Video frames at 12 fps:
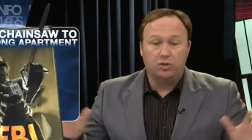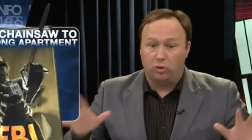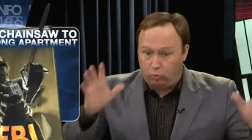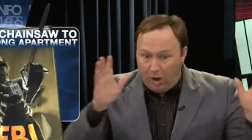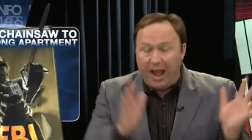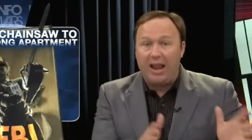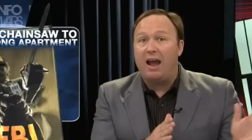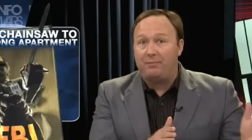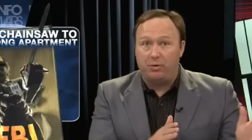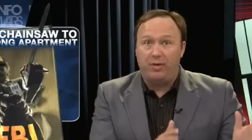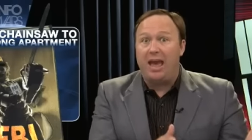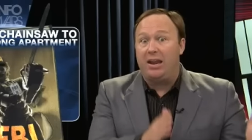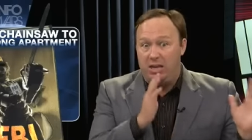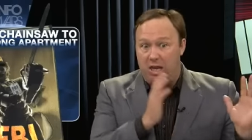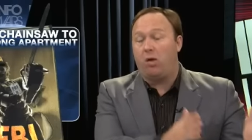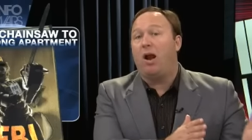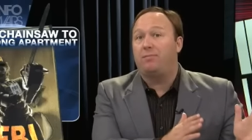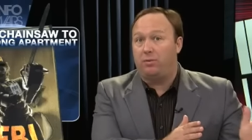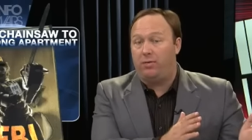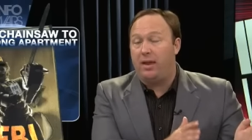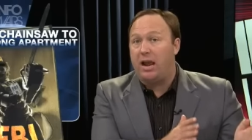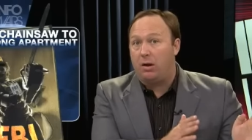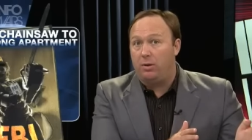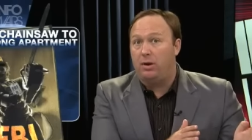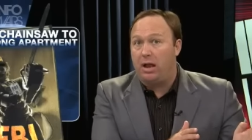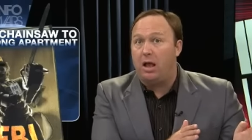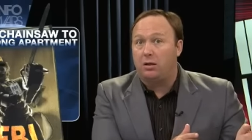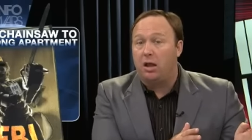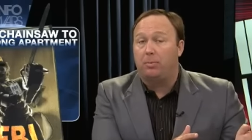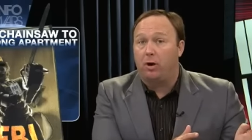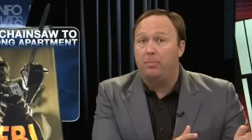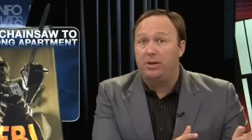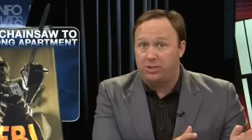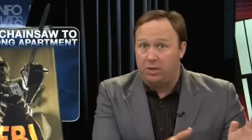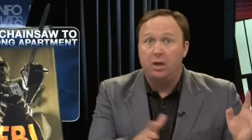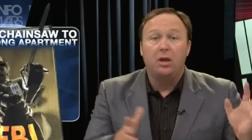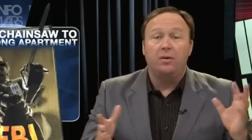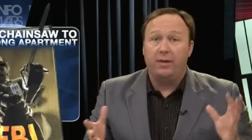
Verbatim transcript: So right after that, a year after they got rid of alcohol prohibition,